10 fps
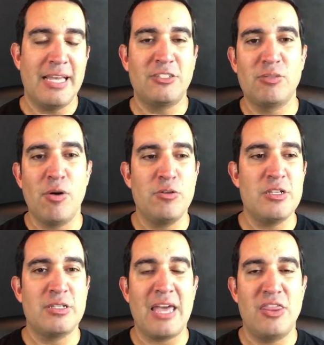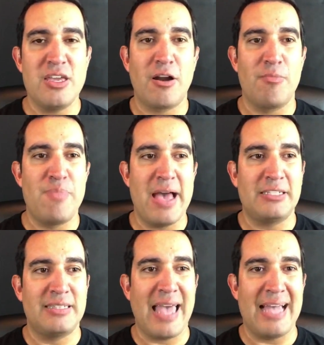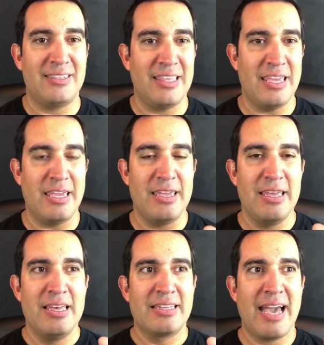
Testimonies, I think, are best at the